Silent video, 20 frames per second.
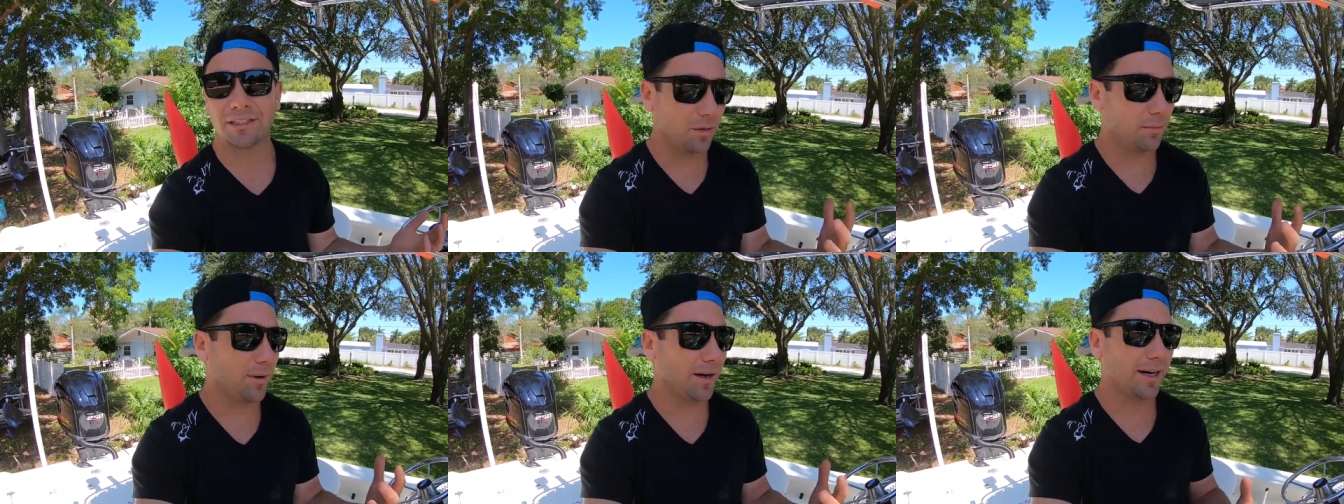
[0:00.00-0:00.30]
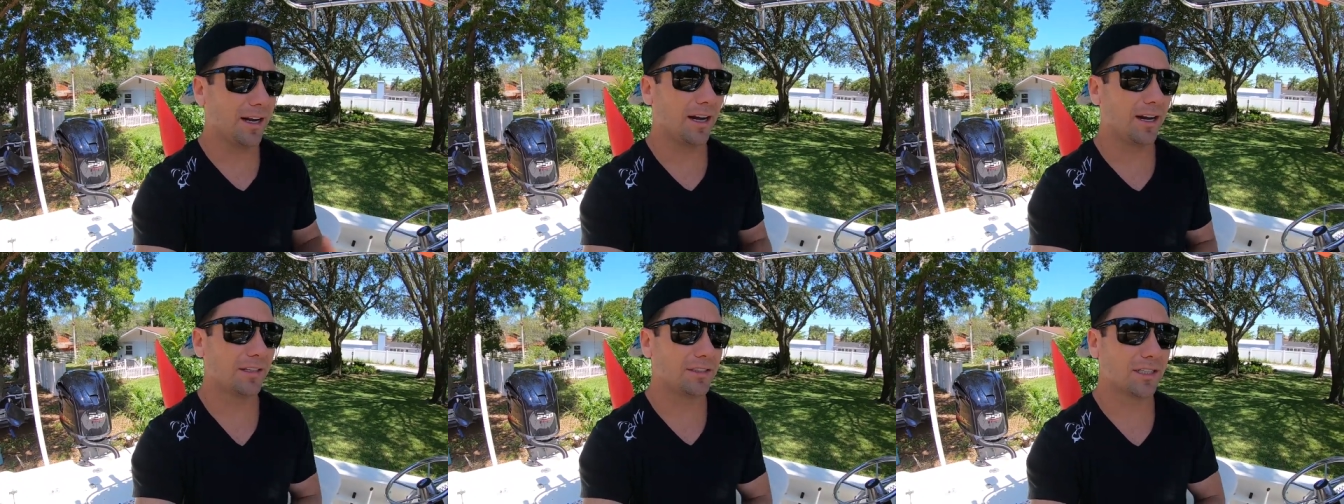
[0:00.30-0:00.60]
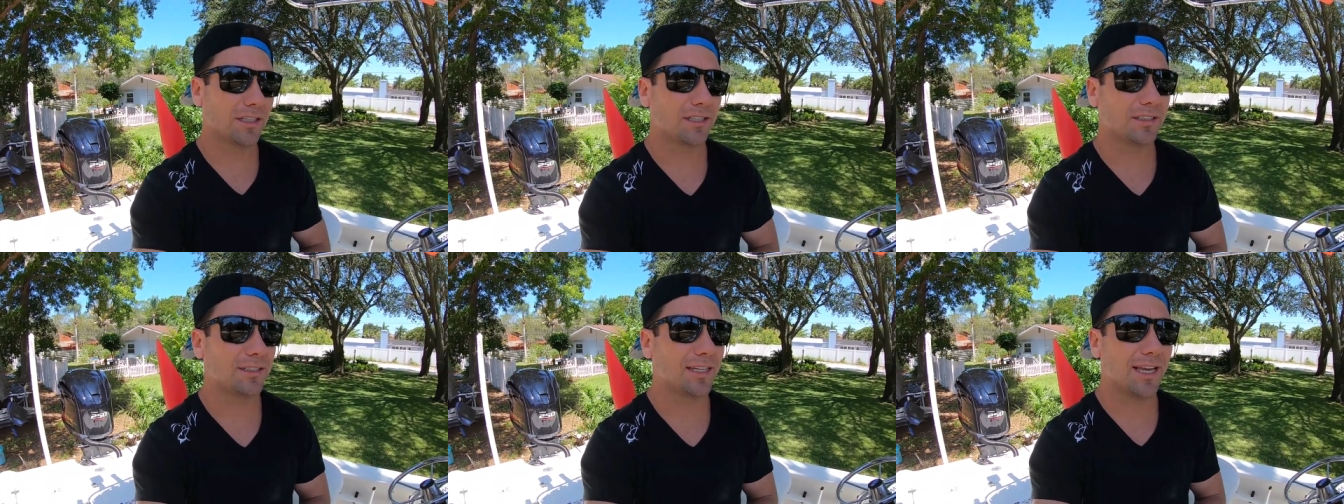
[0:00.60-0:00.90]
Oh my
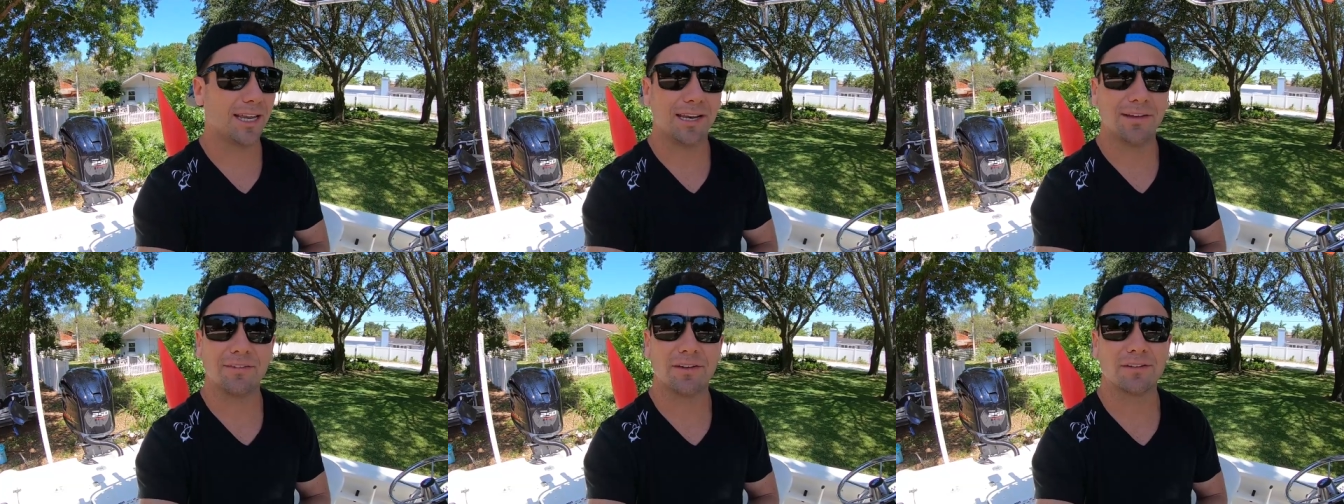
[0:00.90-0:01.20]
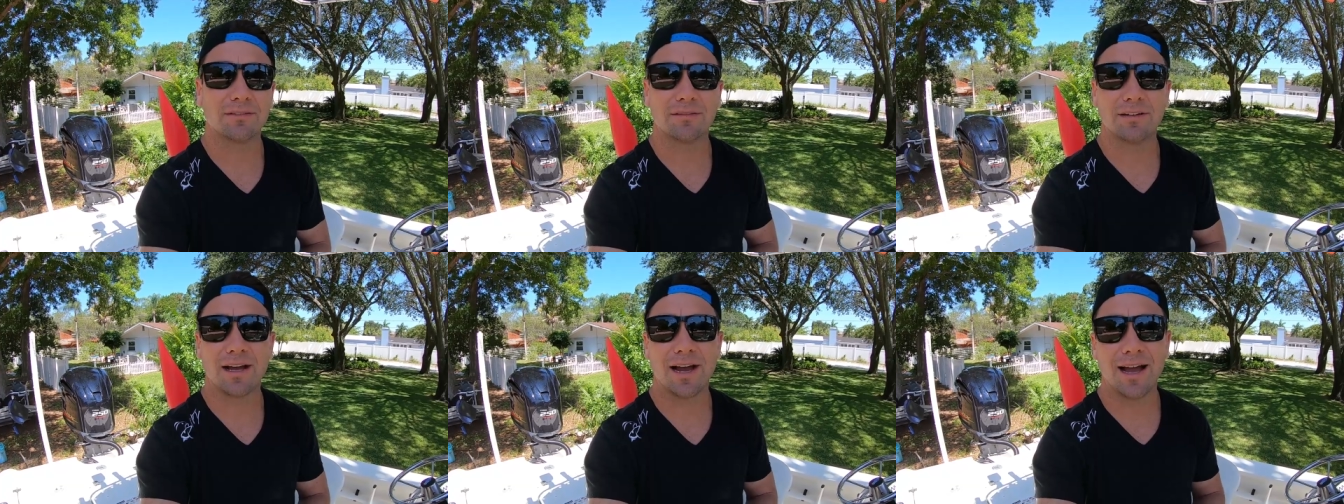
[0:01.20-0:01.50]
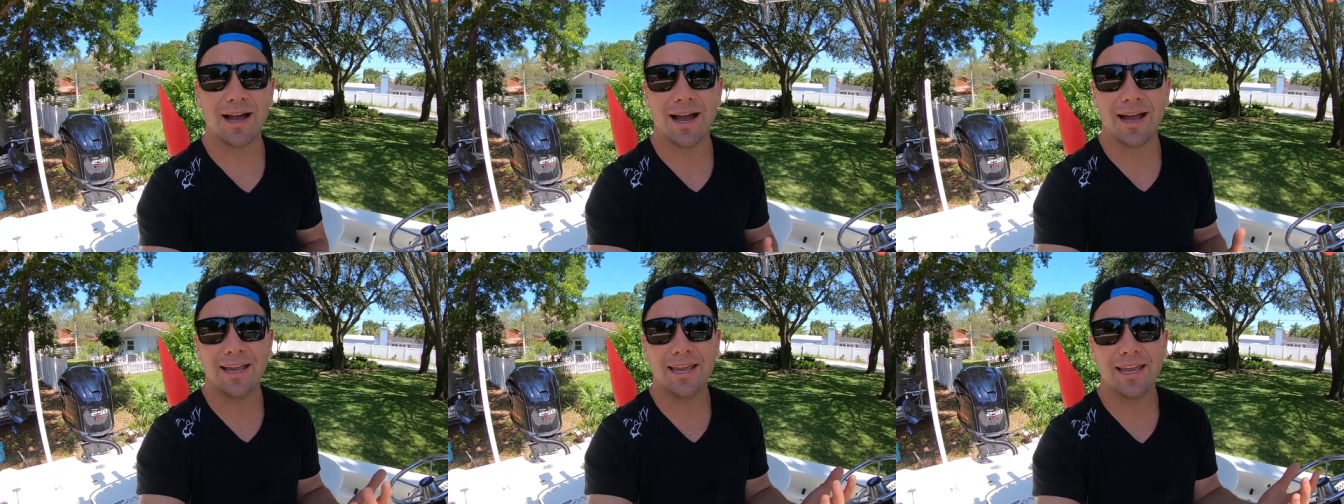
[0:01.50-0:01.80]
gosh, I just can't even,
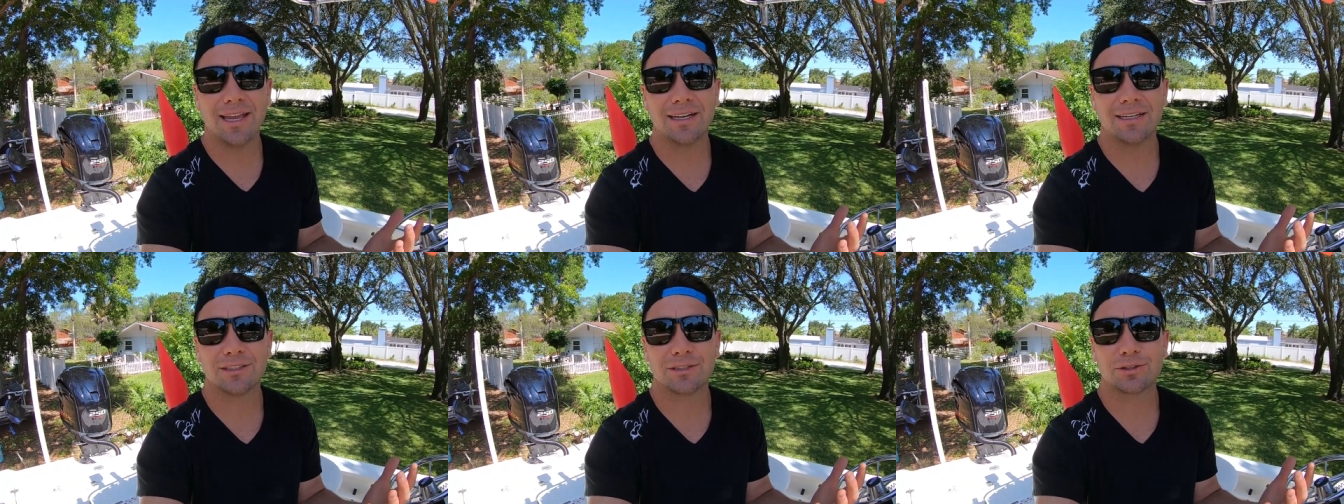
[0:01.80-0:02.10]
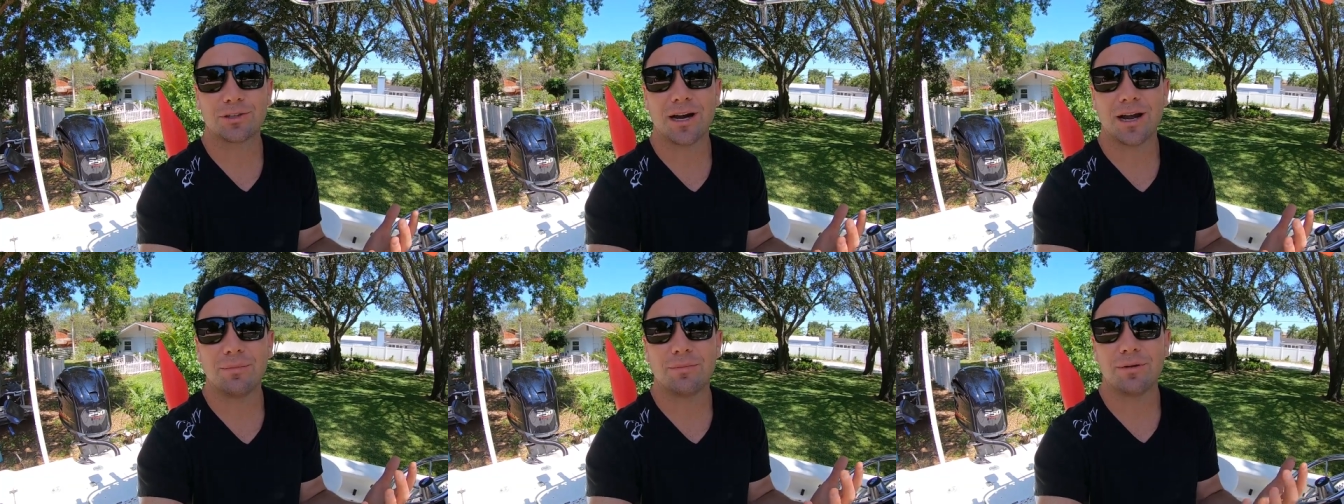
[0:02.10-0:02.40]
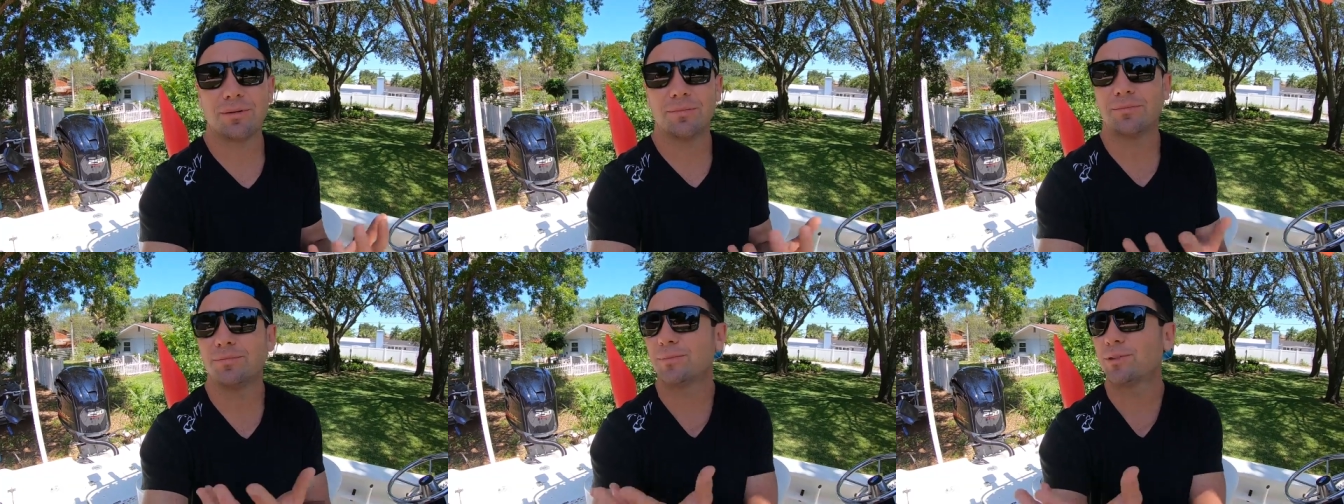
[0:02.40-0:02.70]
I can't describe it,